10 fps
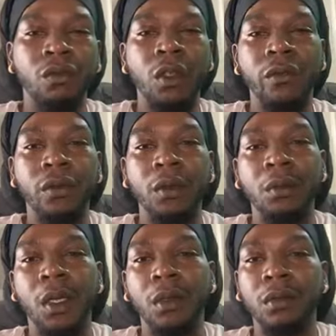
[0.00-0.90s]
Roughly
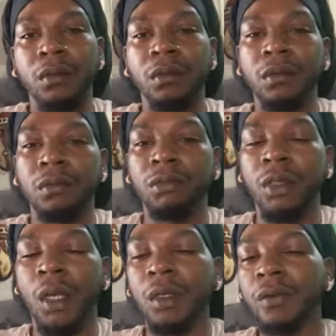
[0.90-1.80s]

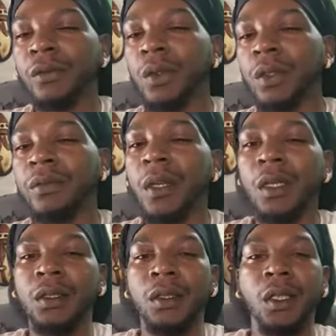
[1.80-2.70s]
about 30,
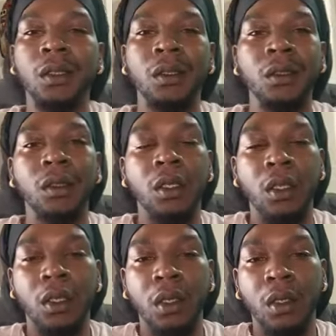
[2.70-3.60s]
45 seconds.
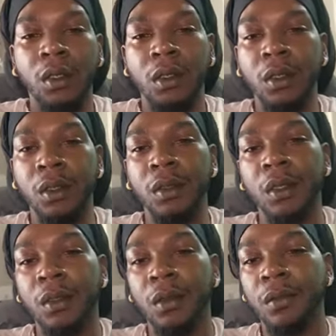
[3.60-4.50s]
So,
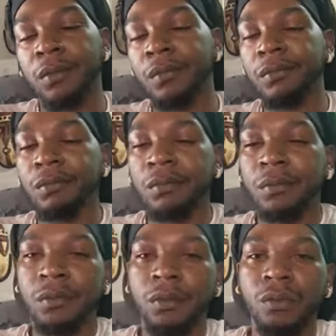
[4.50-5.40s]

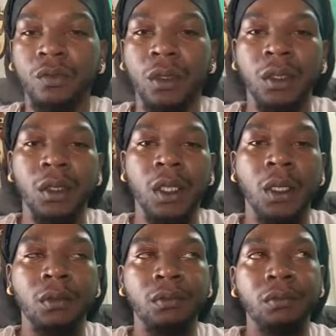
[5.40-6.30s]
really
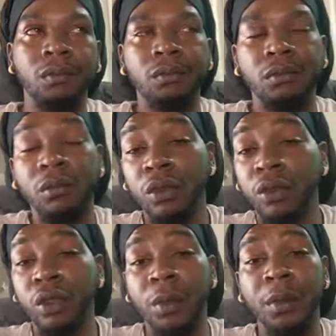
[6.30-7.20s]
not
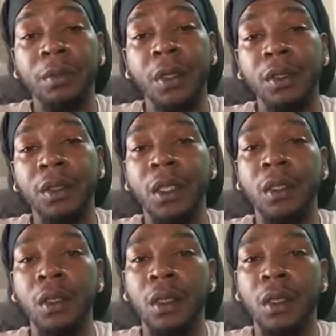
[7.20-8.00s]
tripping per se.